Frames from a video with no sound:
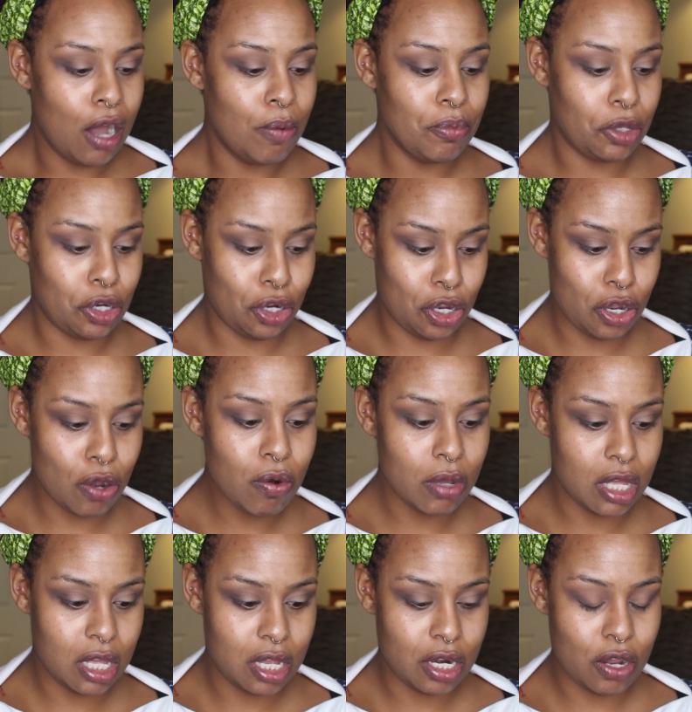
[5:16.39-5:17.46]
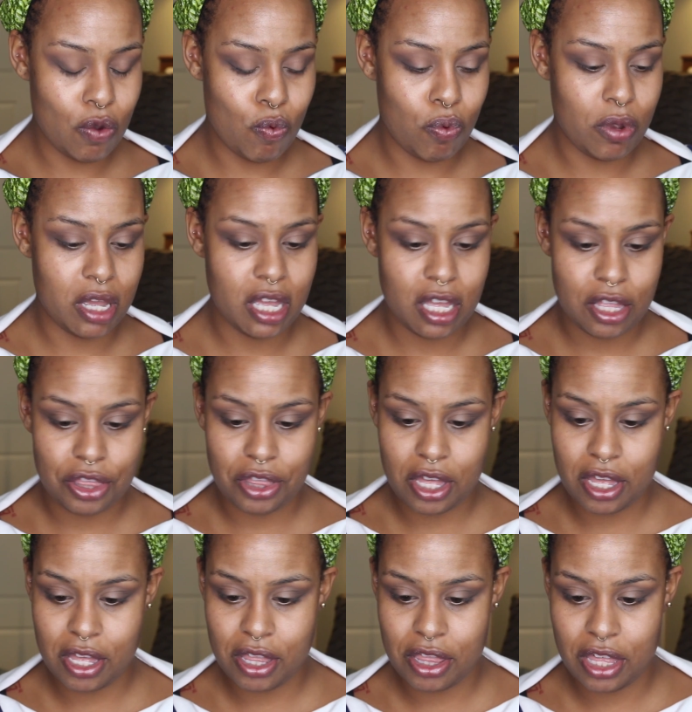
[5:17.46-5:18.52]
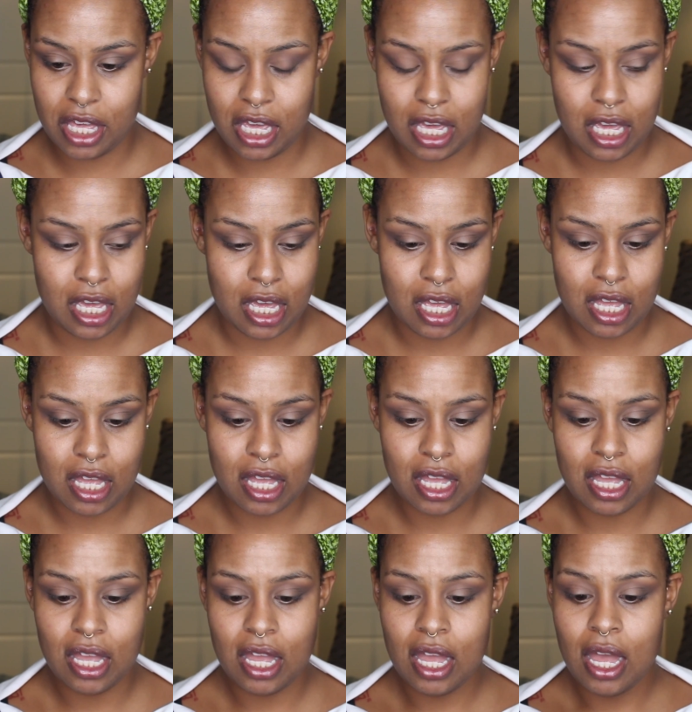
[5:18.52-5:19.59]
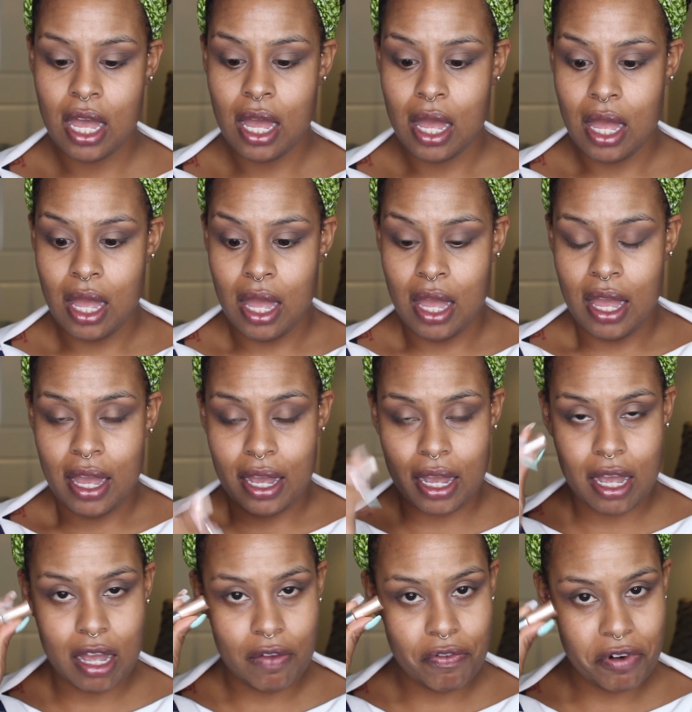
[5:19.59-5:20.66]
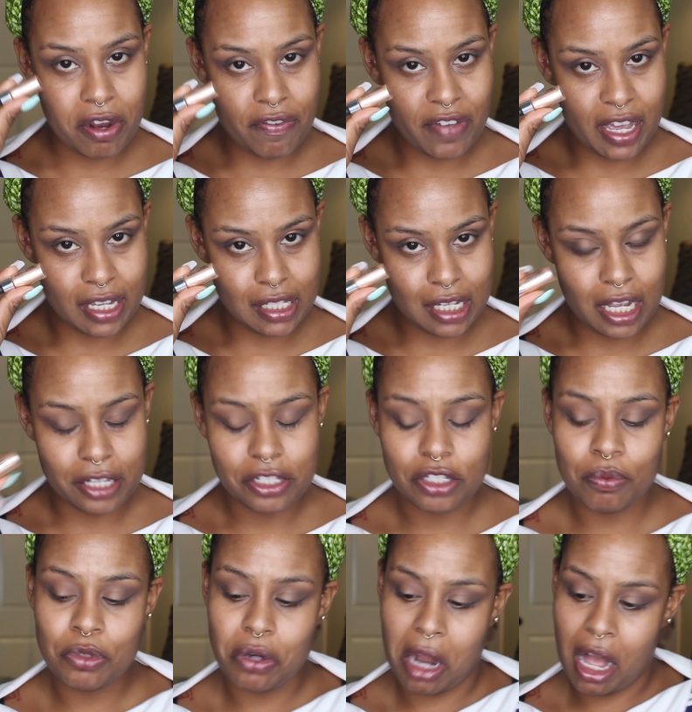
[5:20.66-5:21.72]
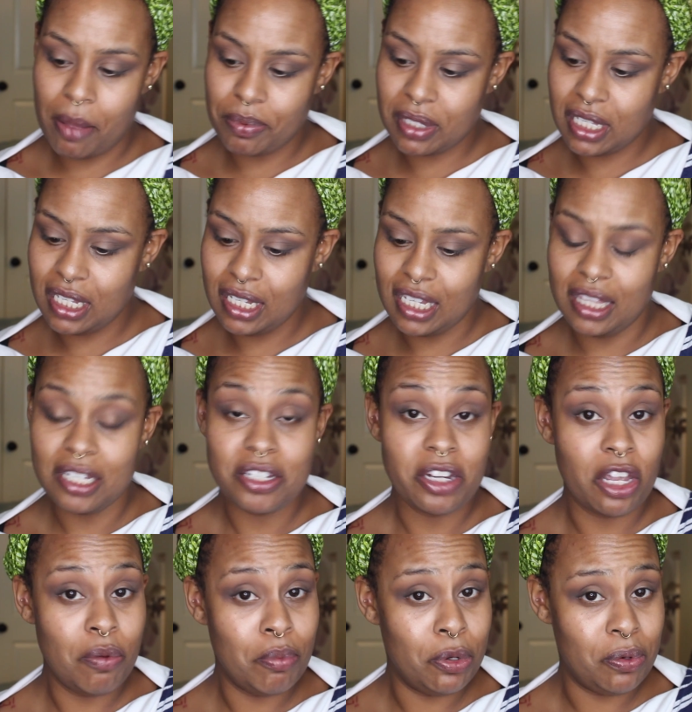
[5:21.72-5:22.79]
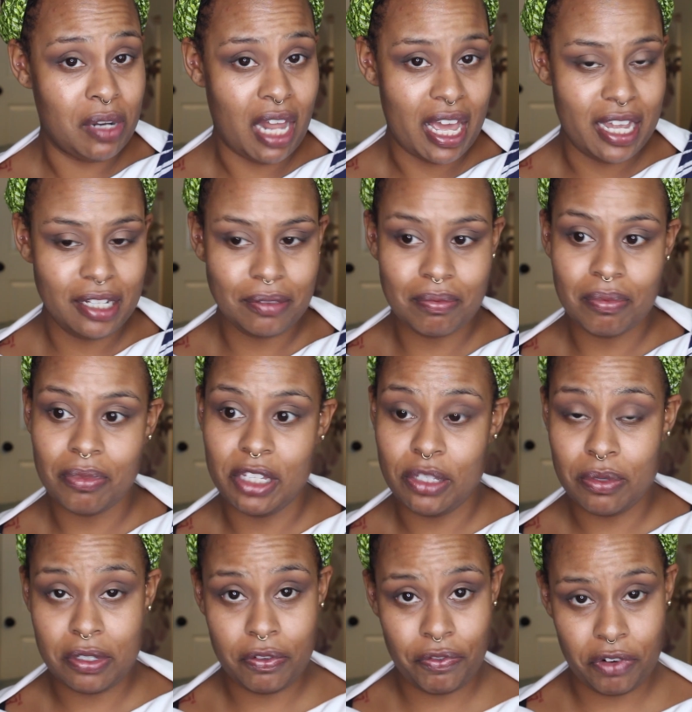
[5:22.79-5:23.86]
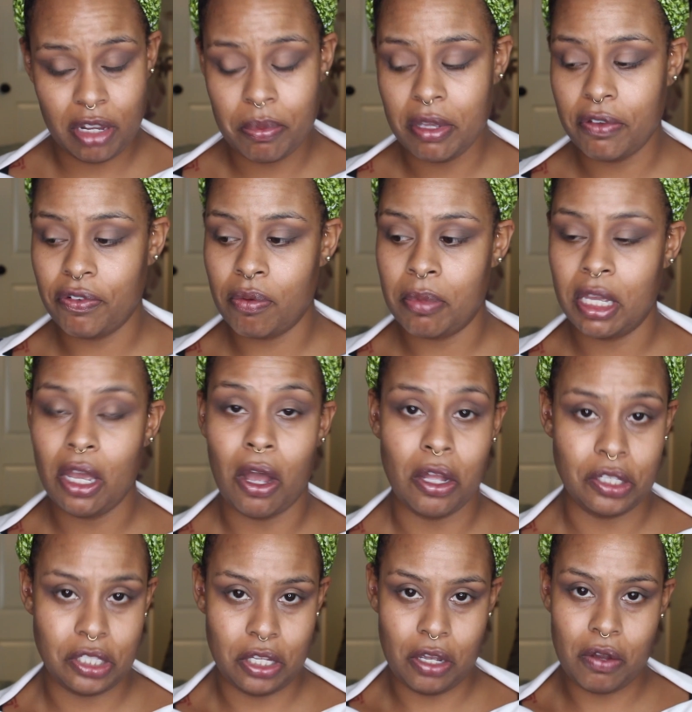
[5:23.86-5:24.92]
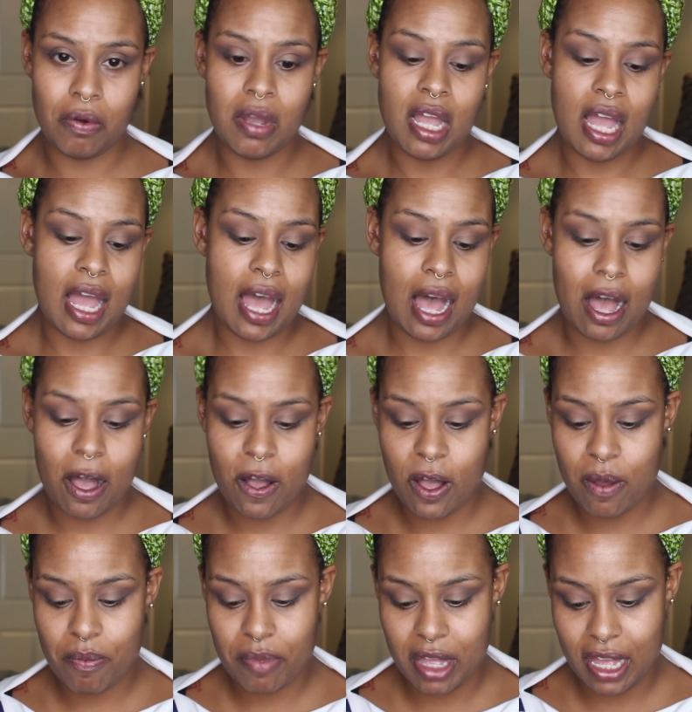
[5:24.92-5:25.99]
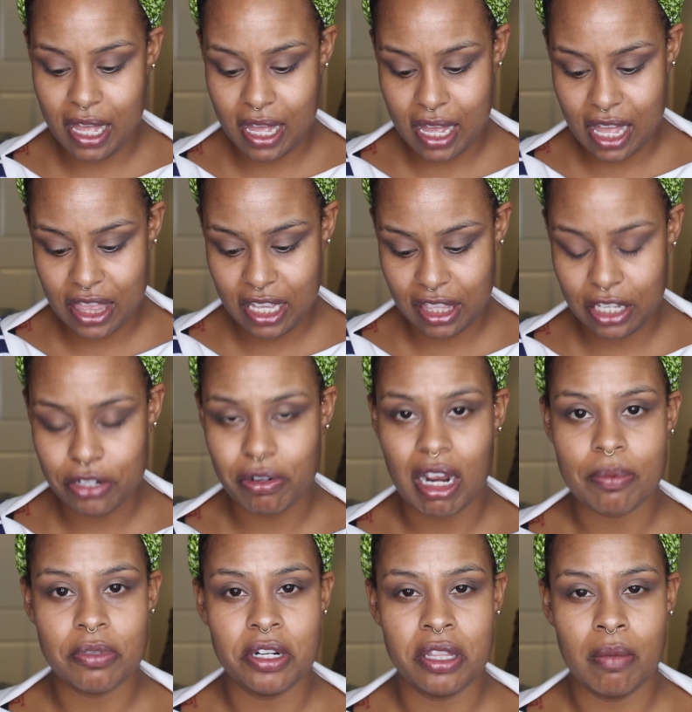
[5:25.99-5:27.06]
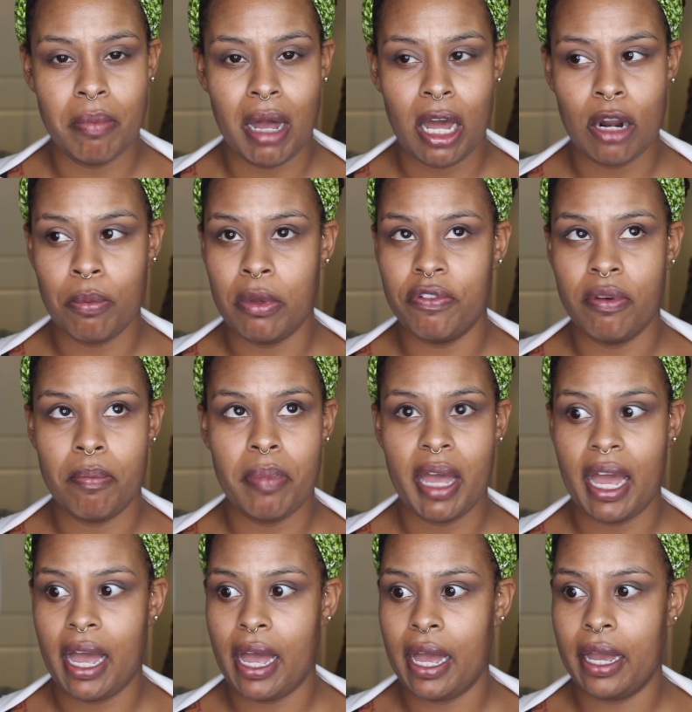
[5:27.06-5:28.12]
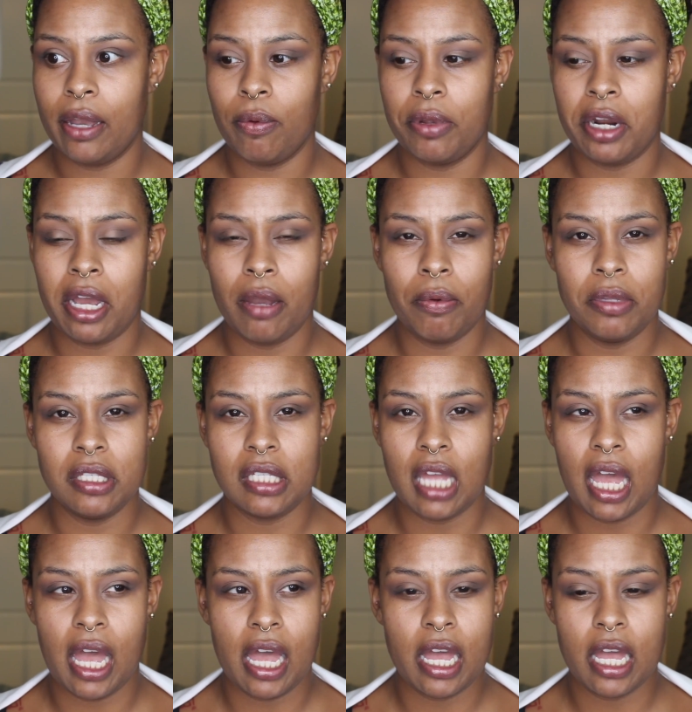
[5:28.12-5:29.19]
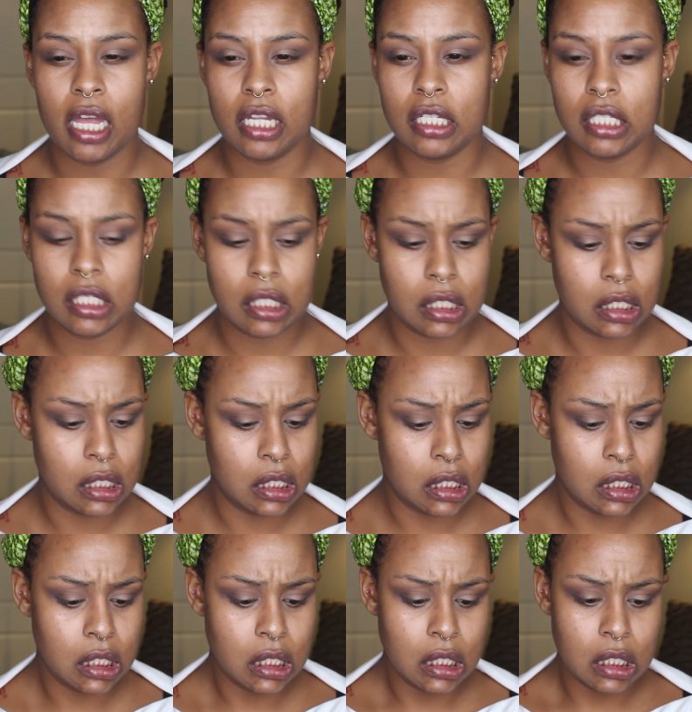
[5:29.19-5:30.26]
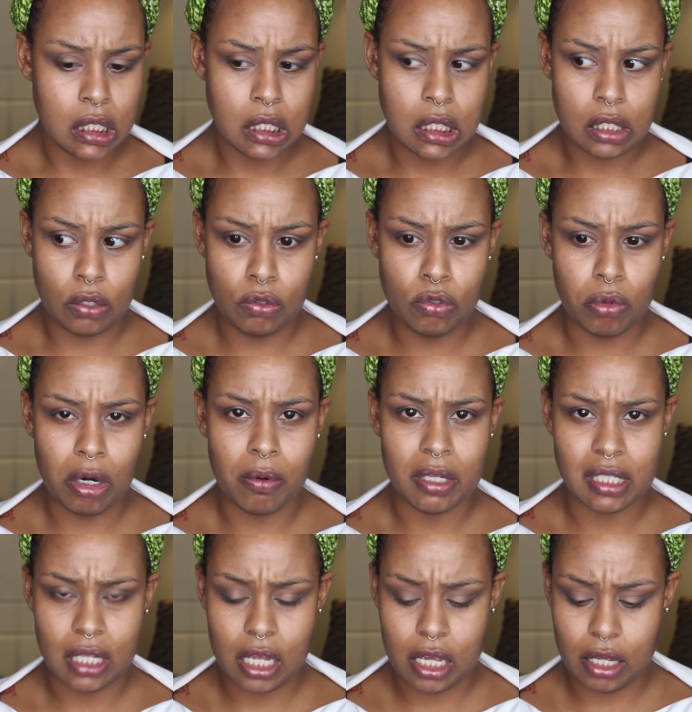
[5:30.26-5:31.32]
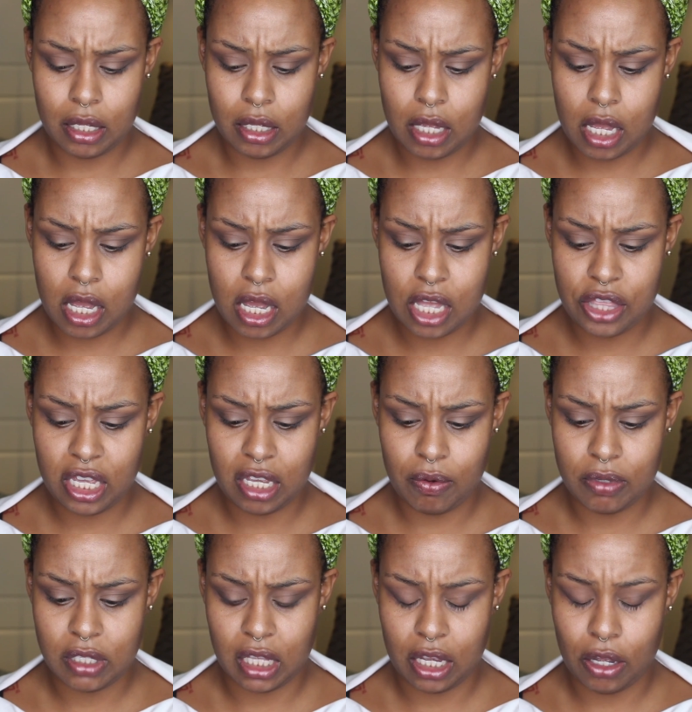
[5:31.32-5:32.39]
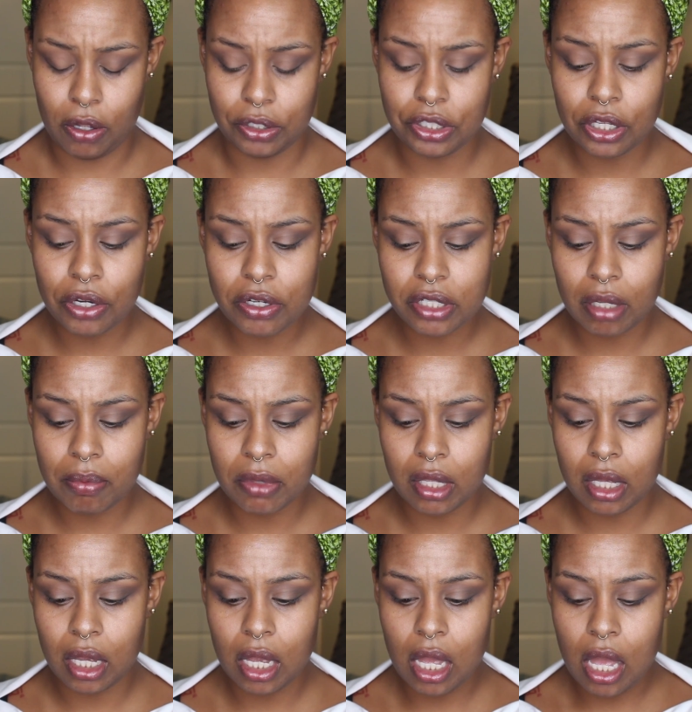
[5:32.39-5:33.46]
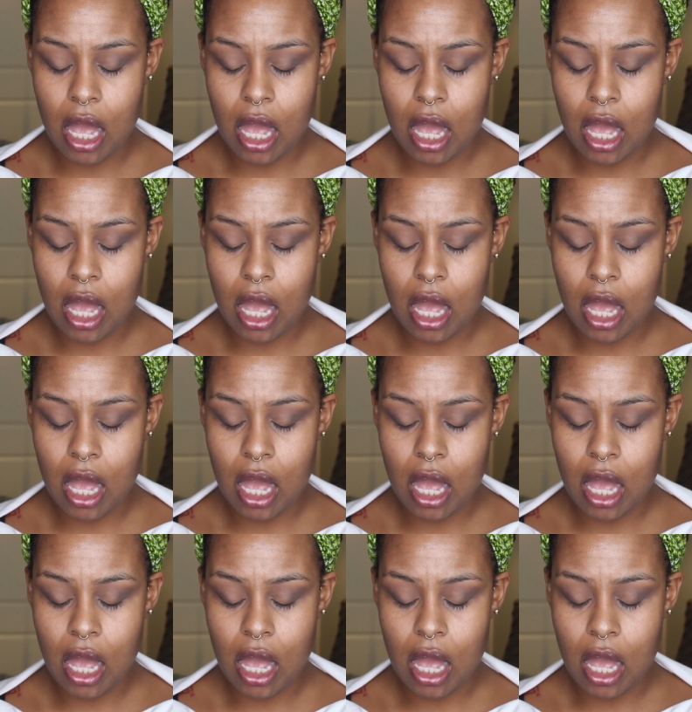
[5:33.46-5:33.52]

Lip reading: I'm going to go in with the Cover FX Custom Drops in the shade Moonlight. This was a freebie for me also. I think they dropped it in the bottom of a bag when I was at, ooh, where was I? I think it was like Ulta or something.